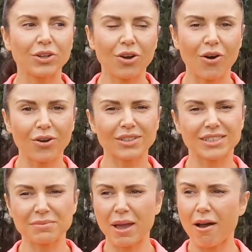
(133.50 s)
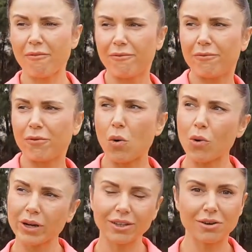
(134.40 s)
you know, it's about
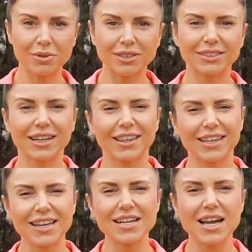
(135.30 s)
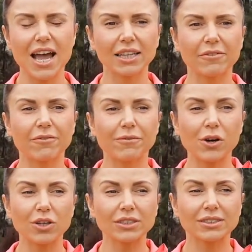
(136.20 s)
4 kilometers I think, and the
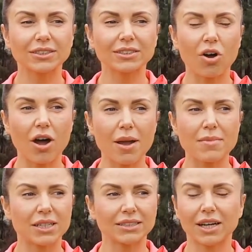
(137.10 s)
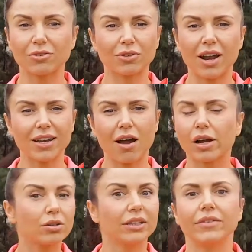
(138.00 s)
first time I started running
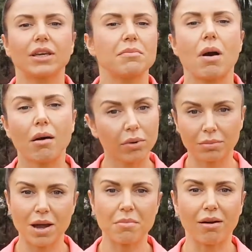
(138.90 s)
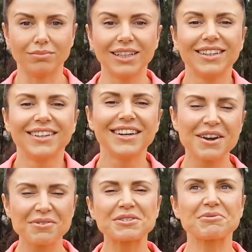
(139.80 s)
I couldn't even keep up with my mum,
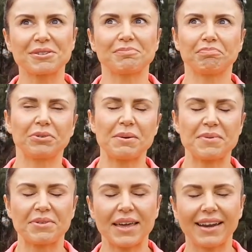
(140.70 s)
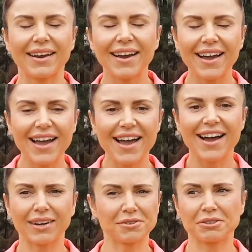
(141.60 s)
which was pretty pathetic,
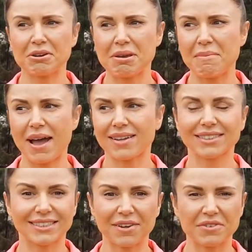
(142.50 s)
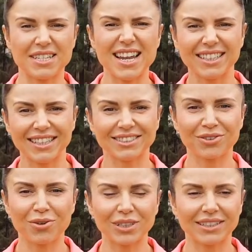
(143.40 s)
and I was only about 17
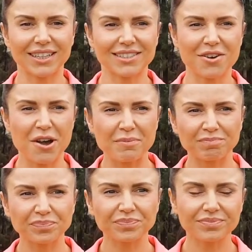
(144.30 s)
years old at that time.